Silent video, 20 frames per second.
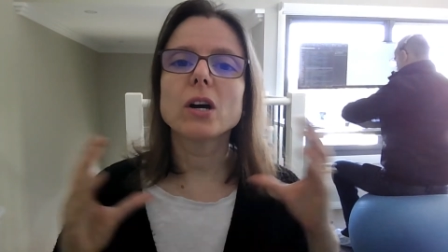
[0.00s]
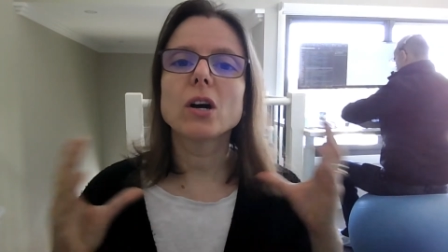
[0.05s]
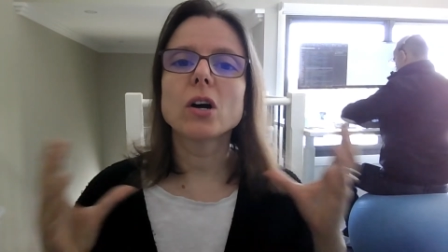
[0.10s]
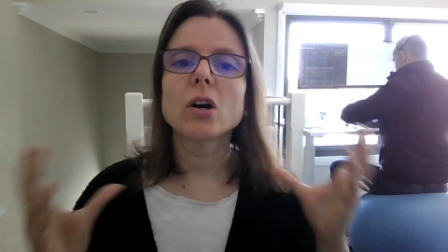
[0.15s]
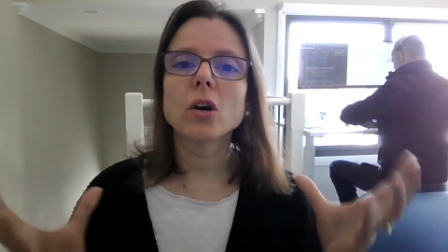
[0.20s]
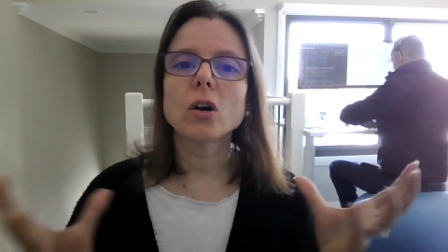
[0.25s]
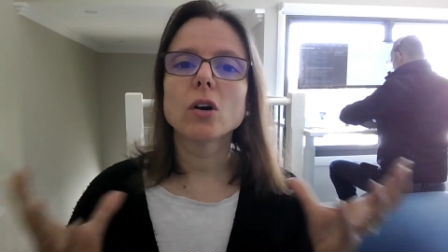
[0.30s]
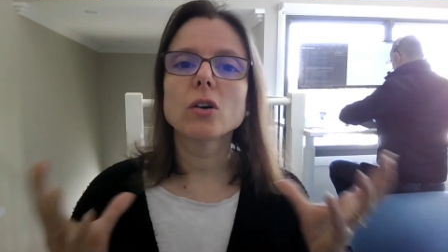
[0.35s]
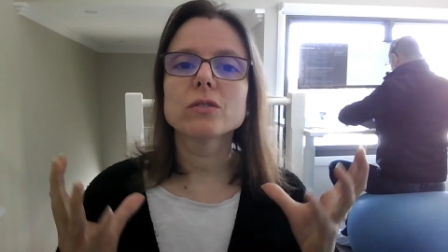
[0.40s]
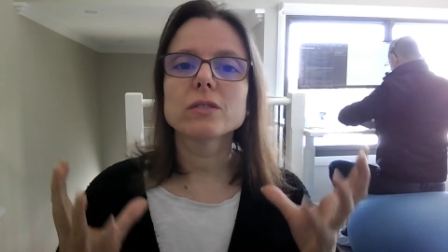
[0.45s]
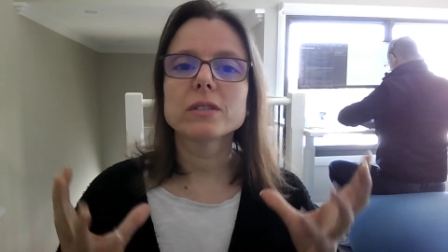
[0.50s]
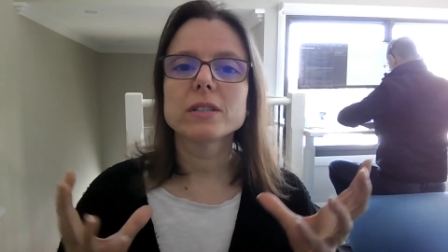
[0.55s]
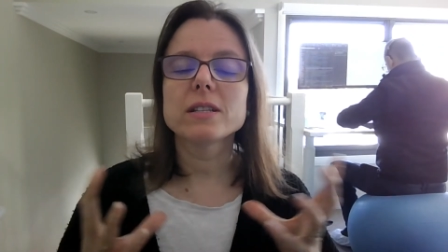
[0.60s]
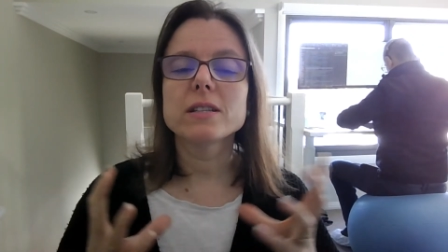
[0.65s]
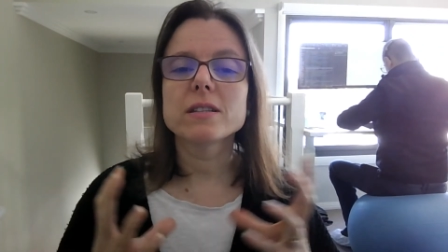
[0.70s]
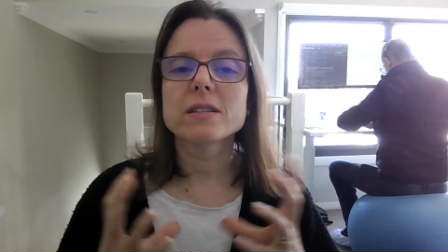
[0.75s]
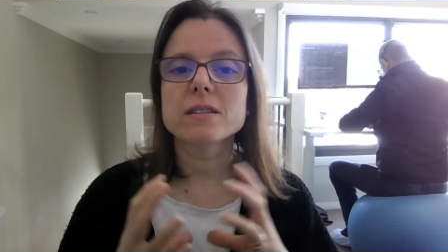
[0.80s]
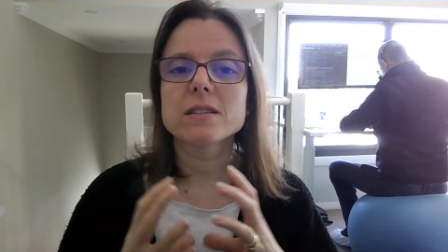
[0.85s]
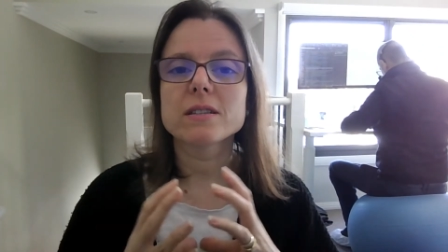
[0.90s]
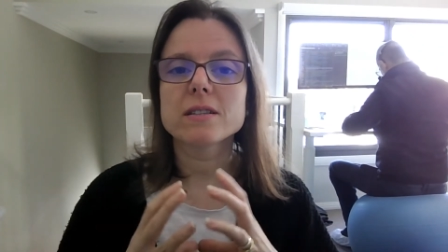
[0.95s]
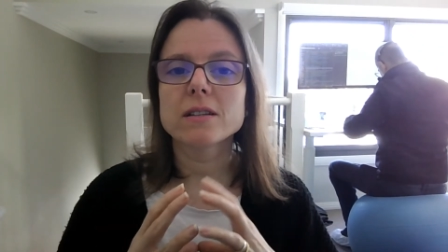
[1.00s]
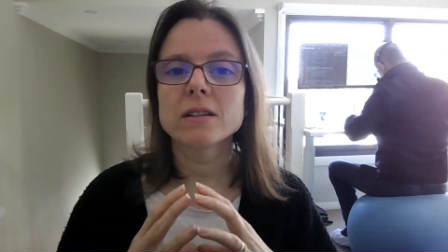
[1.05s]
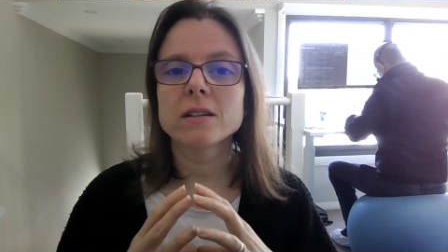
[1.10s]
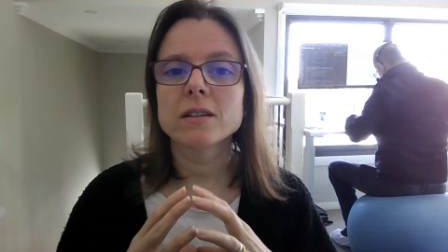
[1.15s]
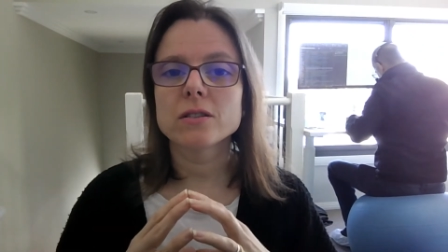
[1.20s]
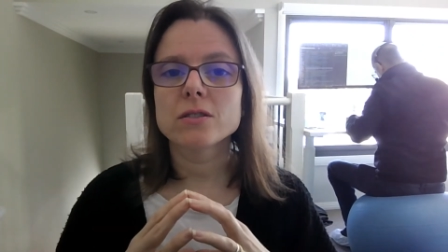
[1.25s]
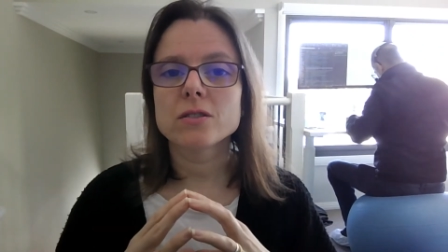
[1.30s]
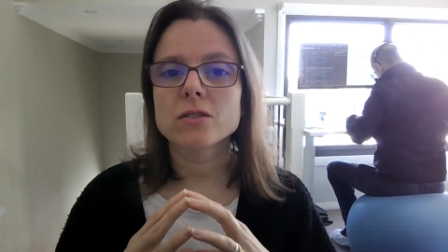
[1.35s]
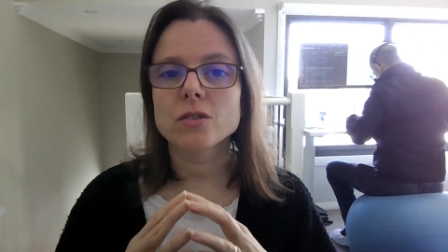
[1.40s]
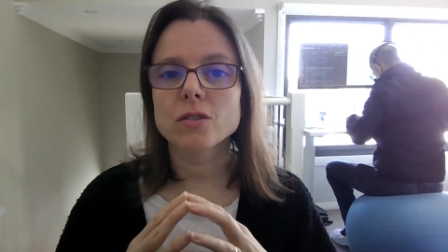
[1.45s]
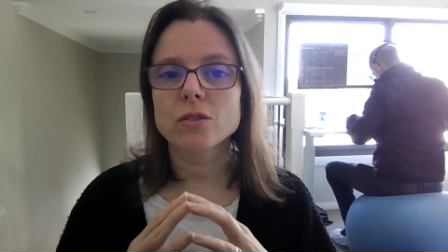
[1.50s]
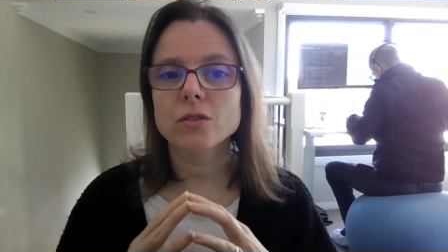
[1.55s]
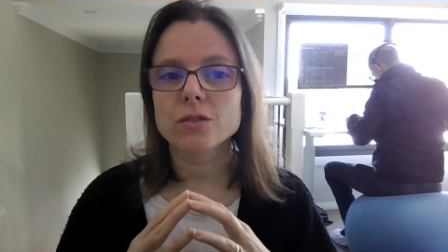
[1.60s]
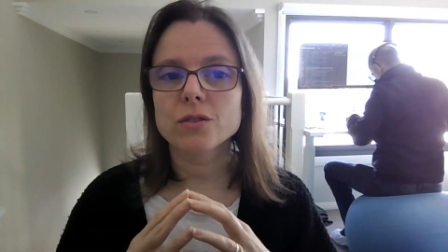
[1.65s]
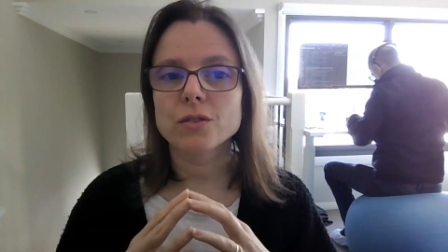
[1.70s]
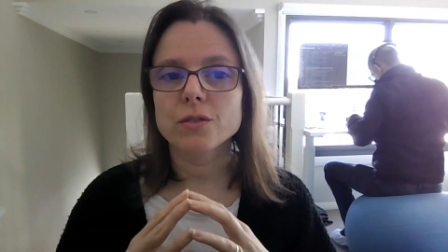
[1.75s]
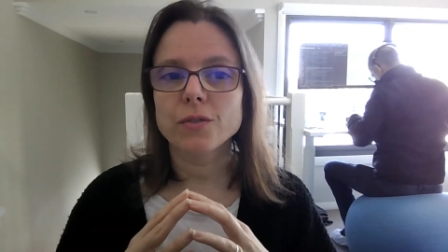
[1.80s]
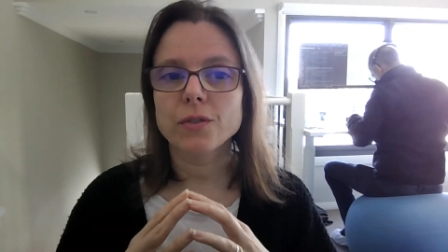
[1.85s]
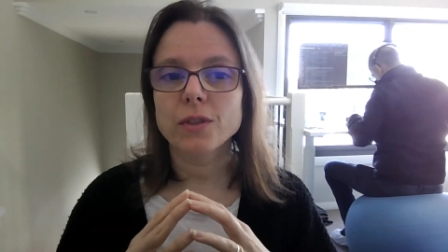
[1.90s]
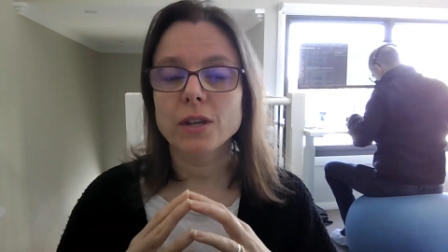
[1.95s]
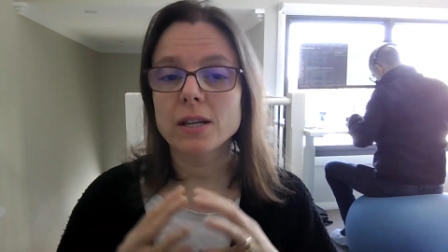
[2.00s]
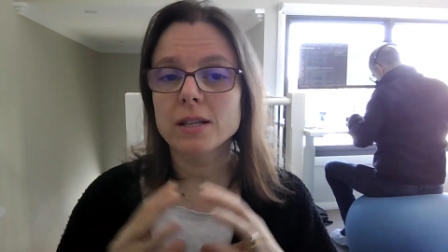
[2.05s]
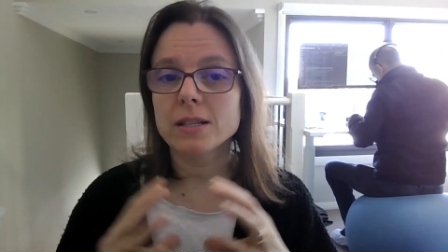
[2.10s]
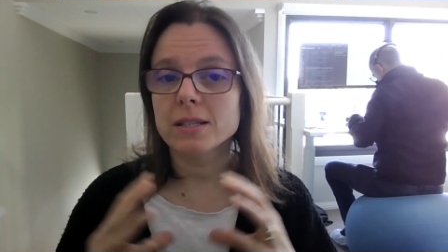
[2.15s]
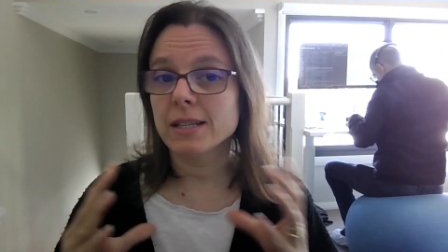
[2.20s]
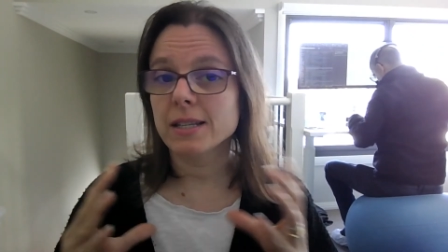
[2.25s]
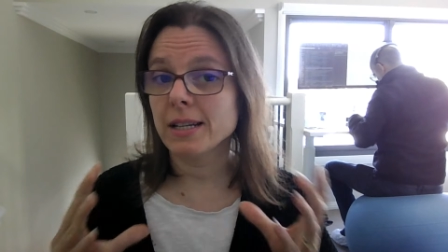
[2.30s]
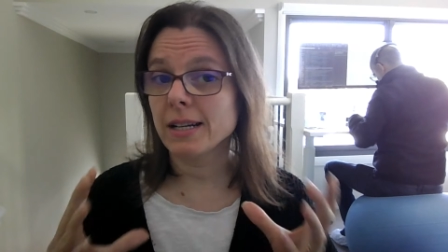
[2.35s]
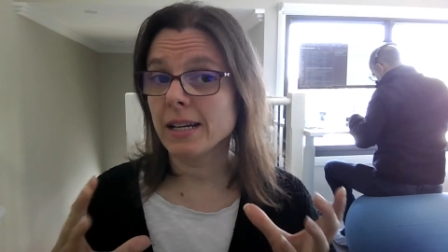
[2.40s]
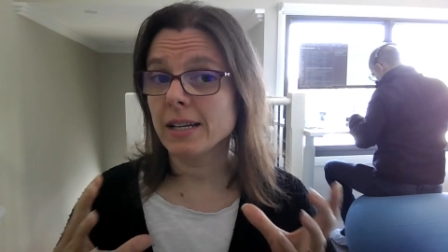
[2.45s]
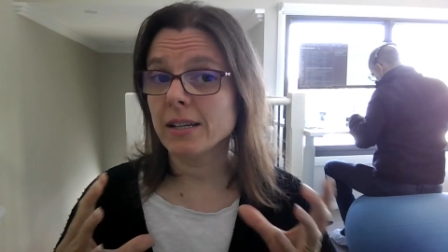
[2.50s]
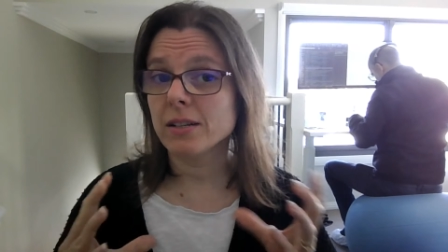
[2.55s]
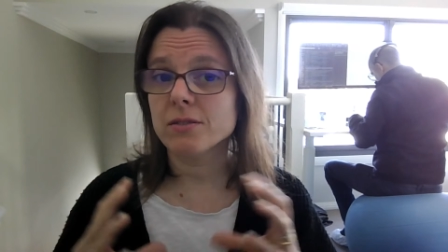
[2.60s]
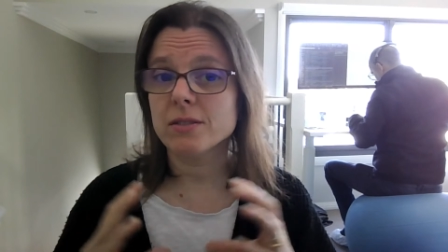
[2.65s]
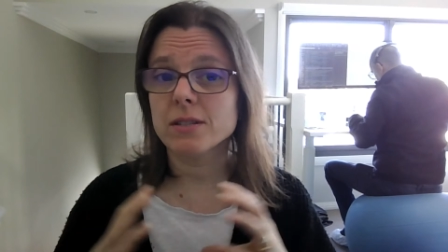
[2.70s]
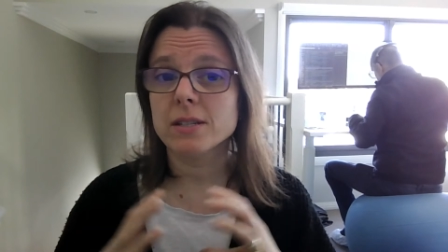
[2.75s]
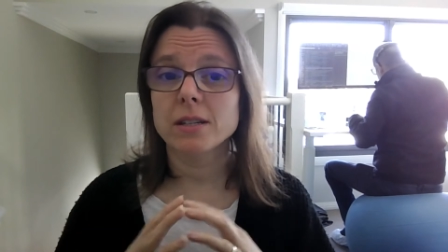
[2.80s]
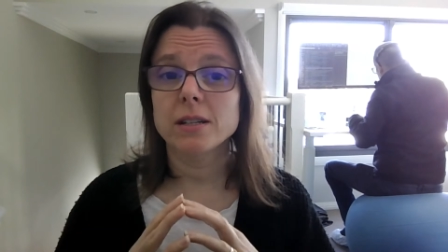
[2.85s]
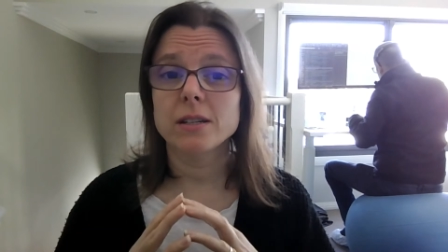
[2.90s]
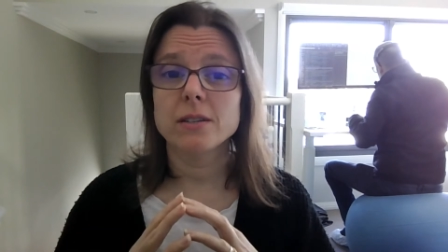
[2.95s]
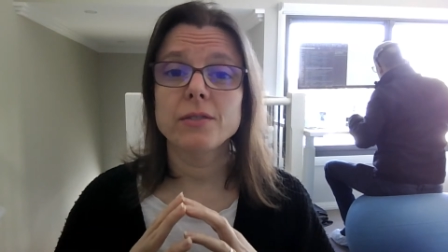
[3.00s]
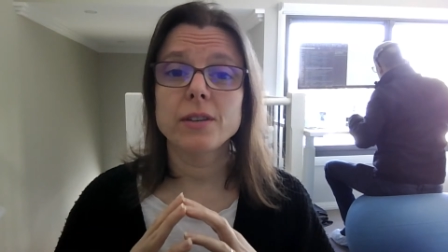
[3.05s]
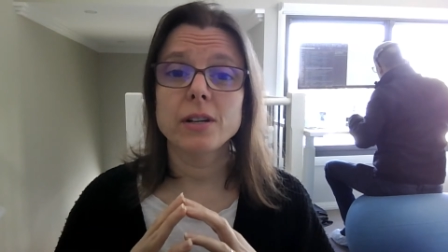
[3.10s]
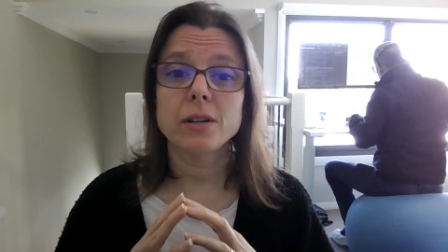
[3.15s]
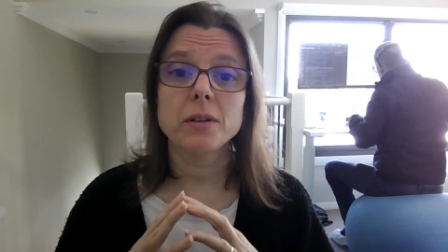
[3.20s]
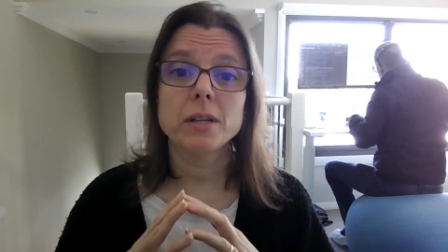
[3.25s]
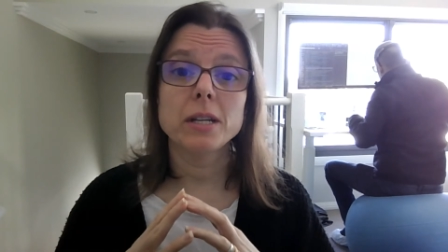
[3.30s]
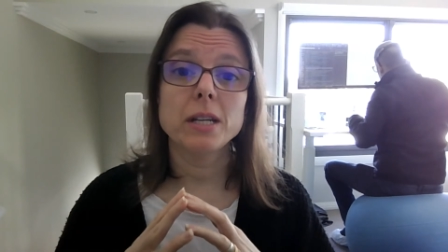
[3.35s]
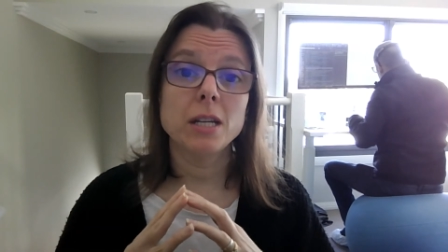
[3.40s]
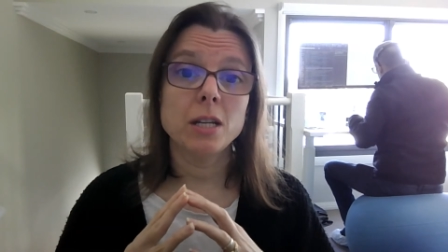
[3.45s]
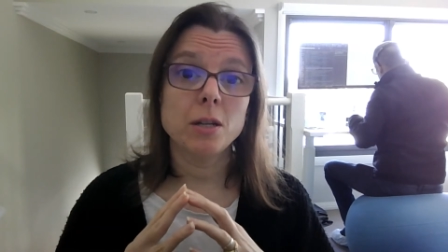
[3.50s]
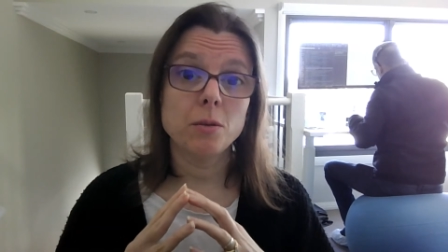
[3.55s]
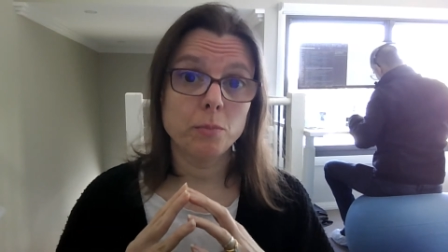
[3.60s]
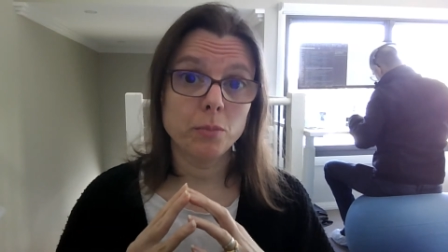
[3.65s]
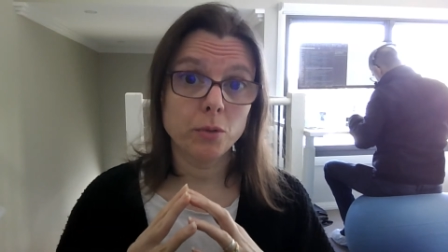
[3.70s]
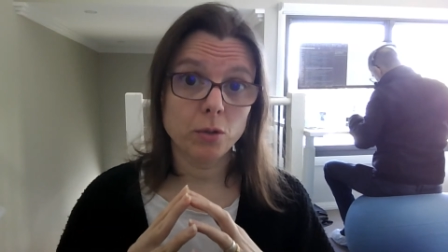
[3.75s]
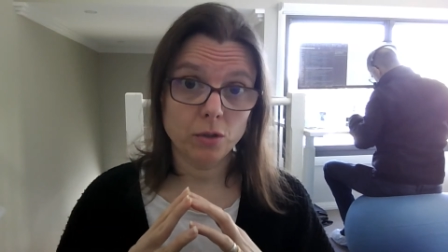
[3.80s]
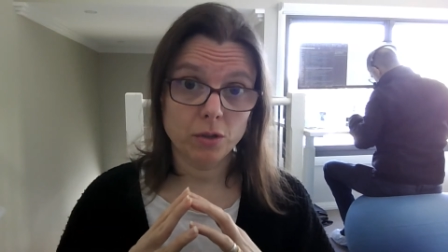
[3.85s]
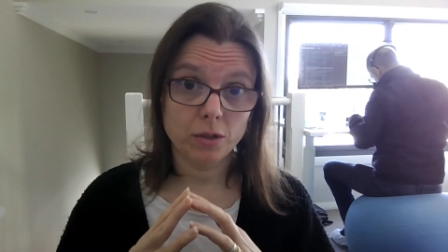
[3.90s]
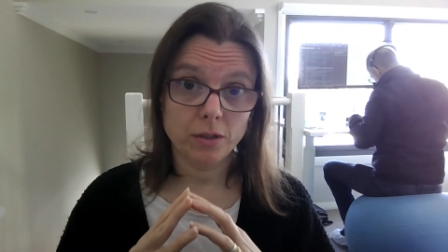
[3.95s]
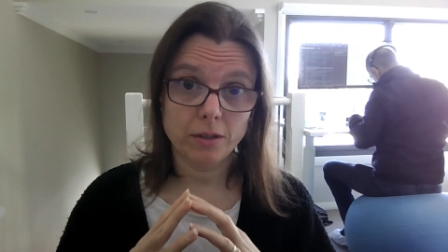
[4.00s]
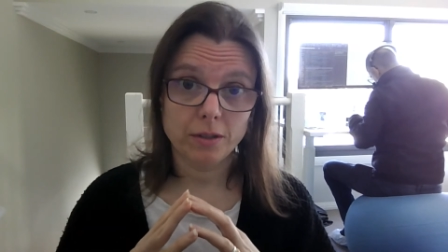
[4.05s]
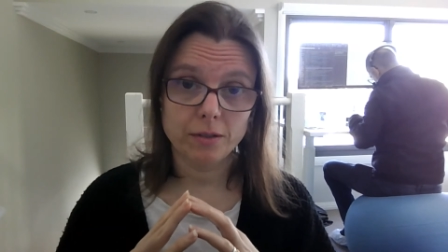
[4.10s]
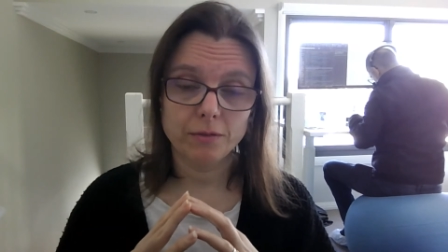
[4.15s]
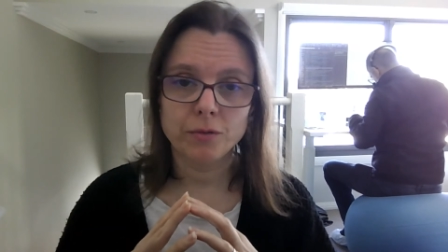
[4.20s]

all these sorts of things that I consider very important.